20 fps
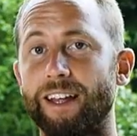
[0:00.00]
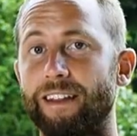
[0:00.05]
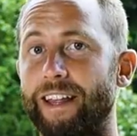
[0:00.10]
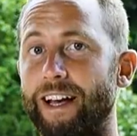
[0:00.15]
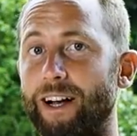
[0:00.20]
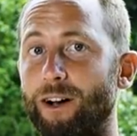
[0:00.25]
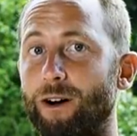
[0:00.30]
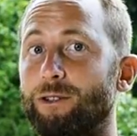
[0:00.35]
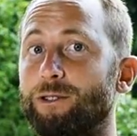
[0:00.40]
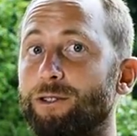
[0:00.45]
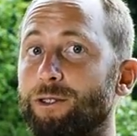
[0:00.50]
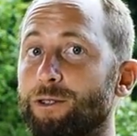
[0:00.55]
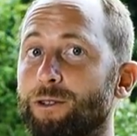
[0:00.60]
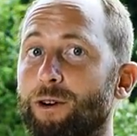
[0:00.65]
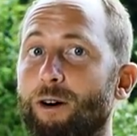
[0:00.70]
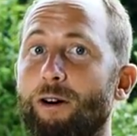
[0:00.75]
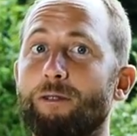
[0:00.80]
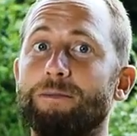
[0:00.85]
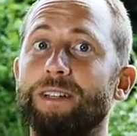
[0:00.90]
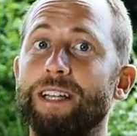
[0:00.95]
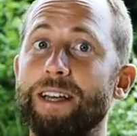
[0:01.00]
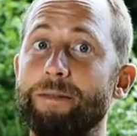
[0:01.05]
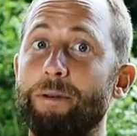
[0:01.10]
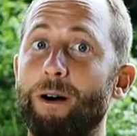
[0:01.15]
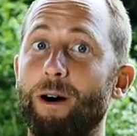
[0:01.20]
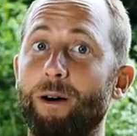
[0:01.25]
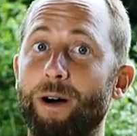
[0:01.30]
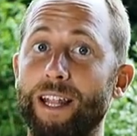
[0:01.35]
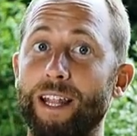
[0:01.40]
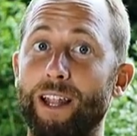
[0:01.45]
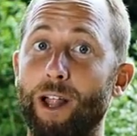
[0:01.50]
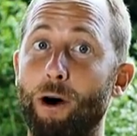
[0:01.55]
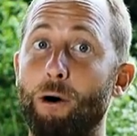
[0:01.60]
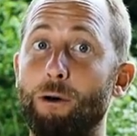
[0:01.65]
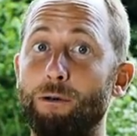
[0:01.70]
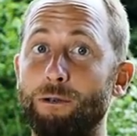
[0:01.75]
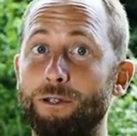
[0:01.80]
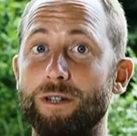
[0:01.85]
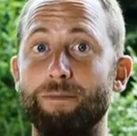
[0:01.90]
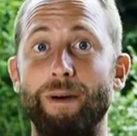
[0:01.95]
they go to Home Depot and
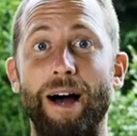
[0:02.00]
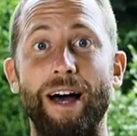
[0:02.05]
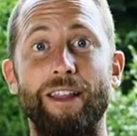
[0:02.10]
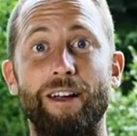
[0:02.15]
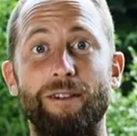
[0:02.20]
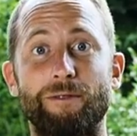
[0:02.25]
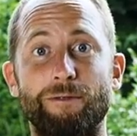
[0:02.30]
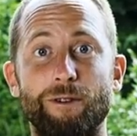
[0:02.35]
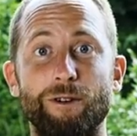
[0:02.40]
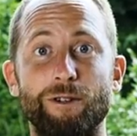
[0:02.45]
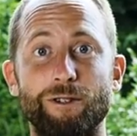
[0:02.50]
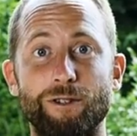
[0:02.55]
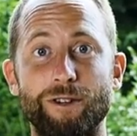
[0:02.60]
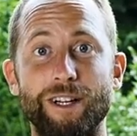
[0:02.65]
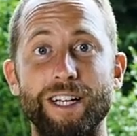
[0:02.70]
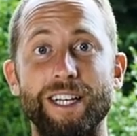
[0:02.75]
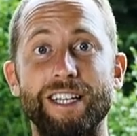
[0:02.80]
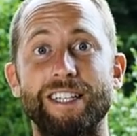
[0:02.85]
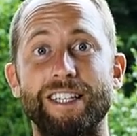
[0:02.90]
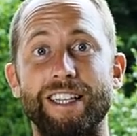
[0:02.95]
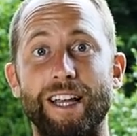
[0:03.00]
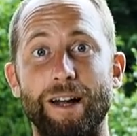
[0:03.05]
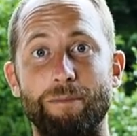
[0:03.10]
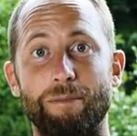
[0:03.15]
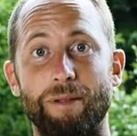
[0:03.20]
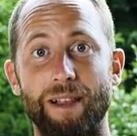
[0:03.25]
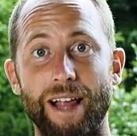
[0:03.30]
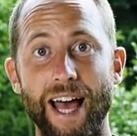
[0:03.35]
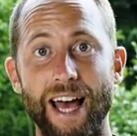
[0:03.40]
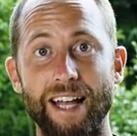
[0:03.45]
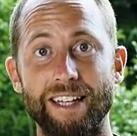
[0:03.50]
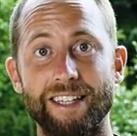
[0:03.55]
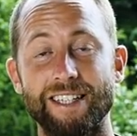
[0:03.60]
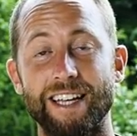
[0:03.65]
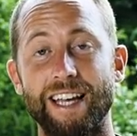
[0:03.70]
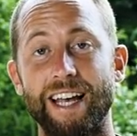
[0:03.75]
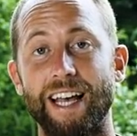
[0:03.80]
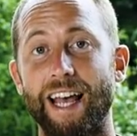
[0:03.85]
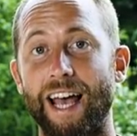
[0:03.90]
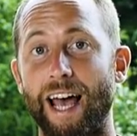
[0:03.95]
Lowe's to buy their fruit trees and their plants.